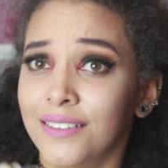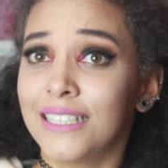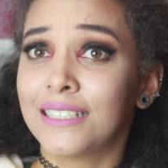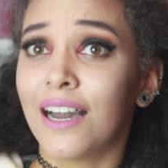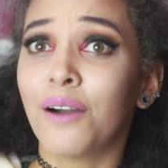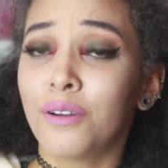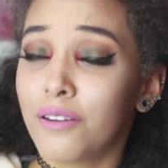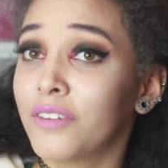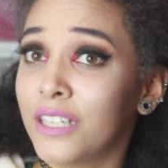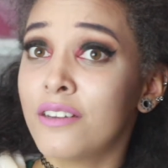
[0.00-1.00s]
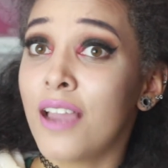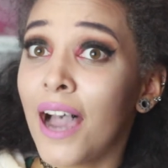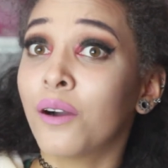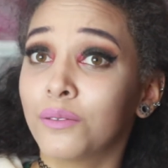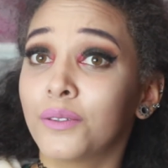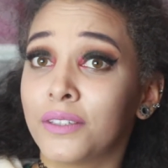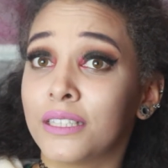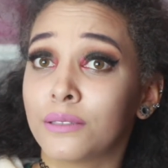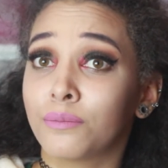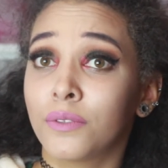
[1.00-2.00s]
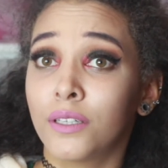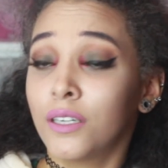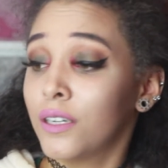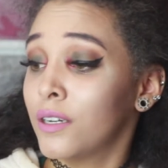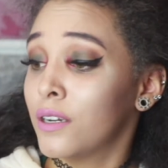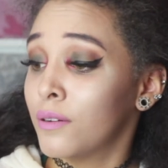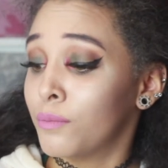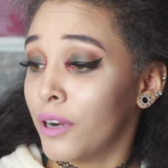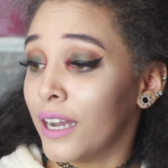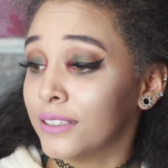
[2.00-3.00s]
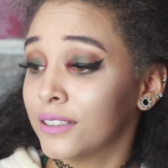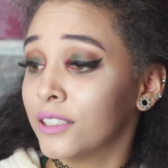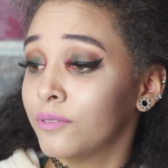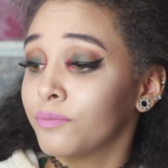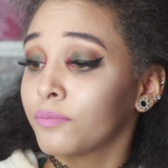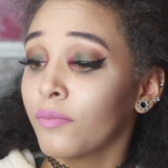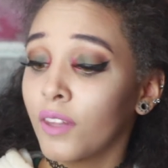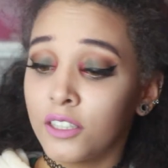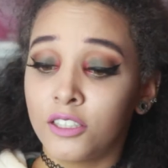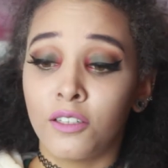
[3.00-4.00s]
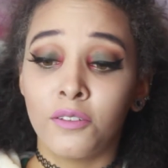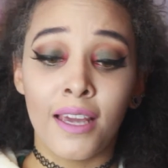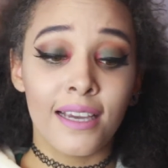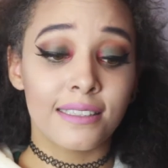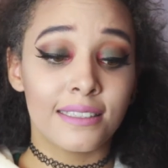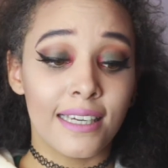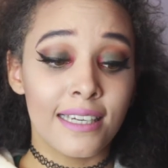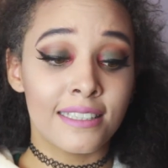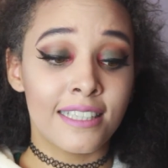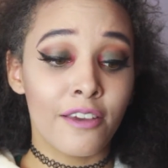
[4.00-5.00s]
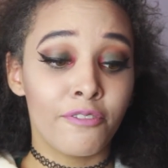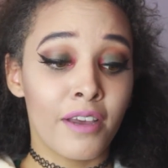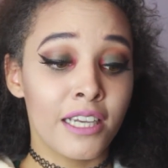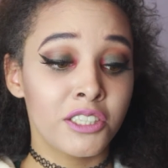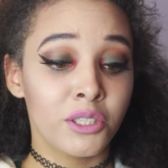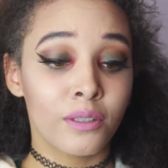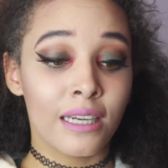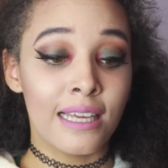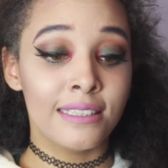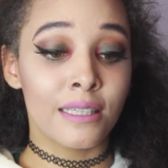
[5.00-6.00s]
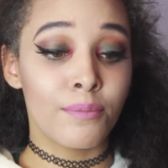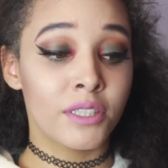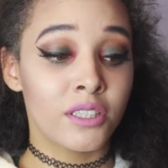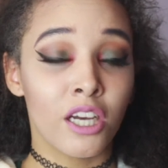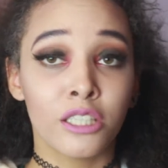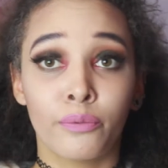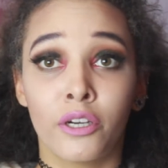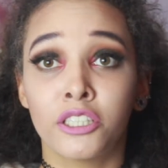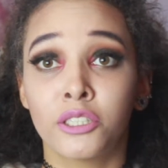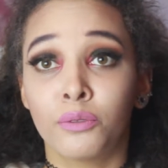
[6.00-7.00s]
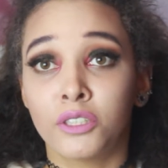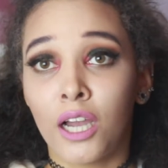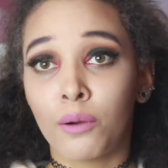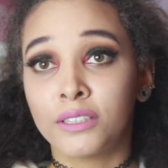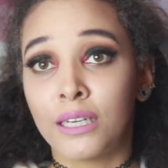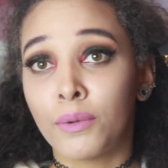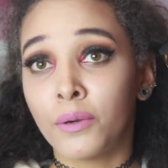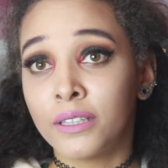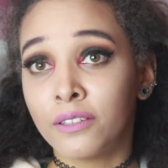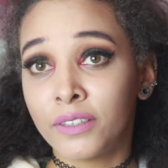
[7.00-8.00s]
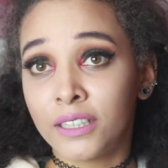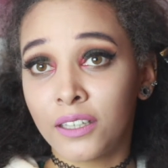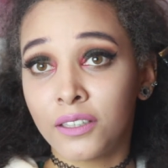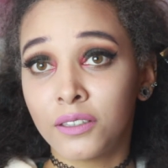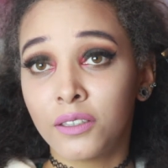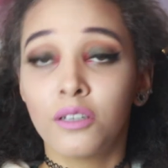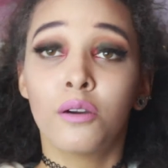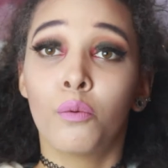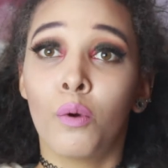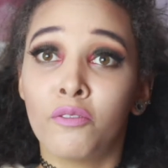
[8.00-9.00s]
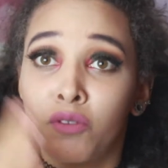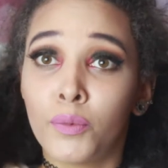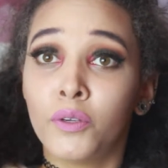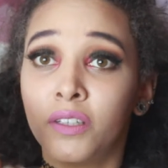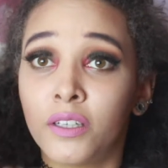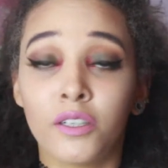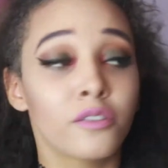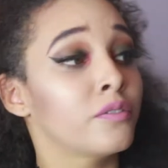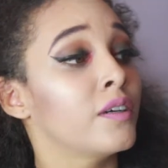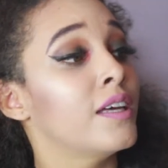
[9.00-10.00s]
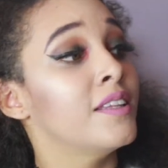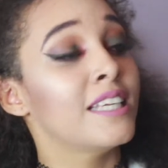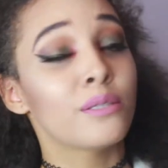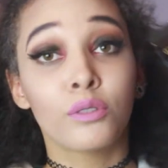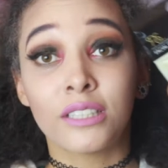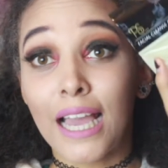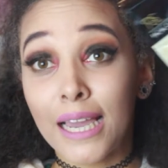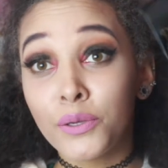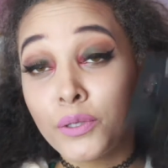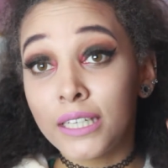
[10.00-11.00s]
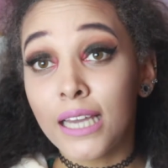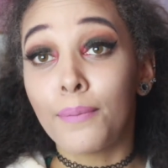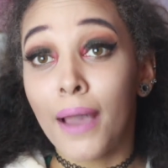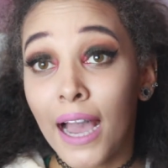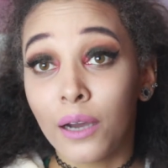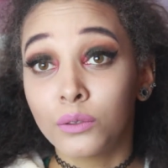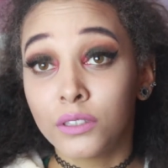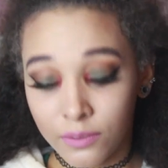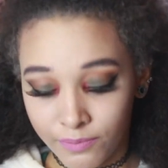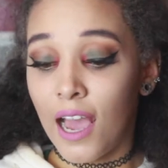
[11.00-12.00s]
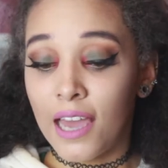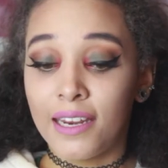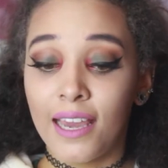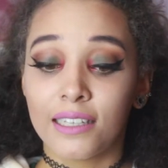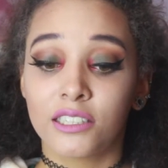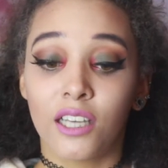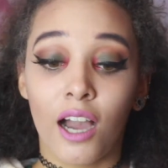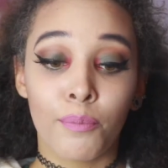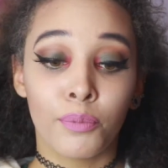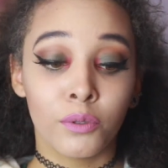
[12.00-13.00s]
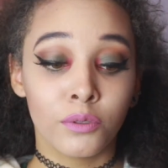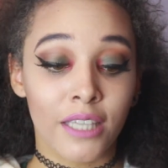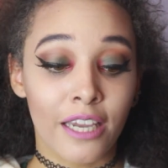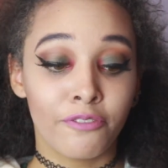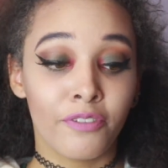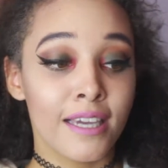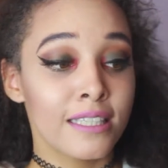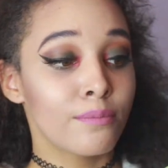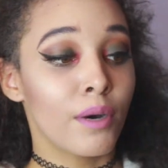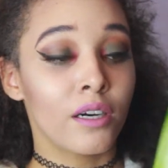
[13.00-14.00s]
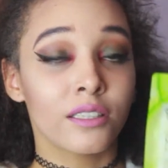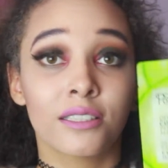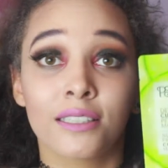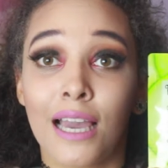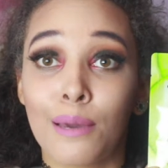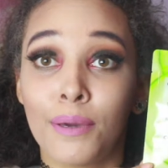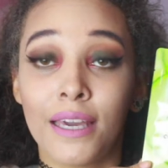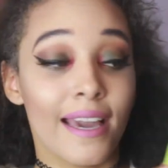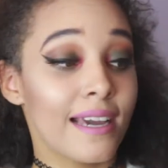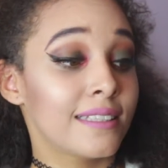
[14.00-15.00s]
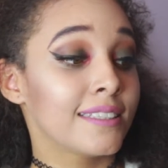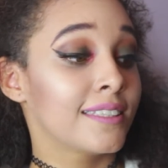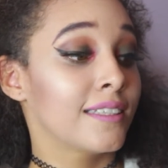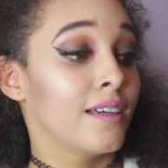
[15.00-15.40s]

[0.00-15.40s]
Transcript: This, I went really out with this brand. So next is their facial cleanse and massage brush, which I will demo in the video when removing it off. This was only a pound. And next I bought a face mask, a P S